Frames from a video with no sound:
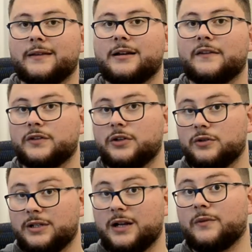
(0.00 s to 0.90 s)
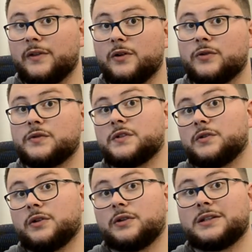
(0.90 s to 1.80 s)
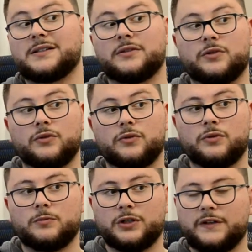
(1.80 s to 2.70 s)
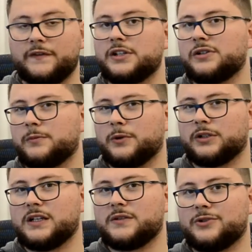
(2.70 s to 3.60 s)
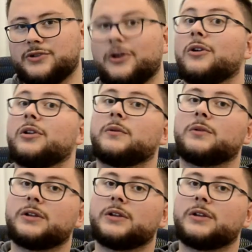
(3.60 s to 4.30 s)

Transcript: then after you're done with those, you could listen to motivational podcasts, which not only will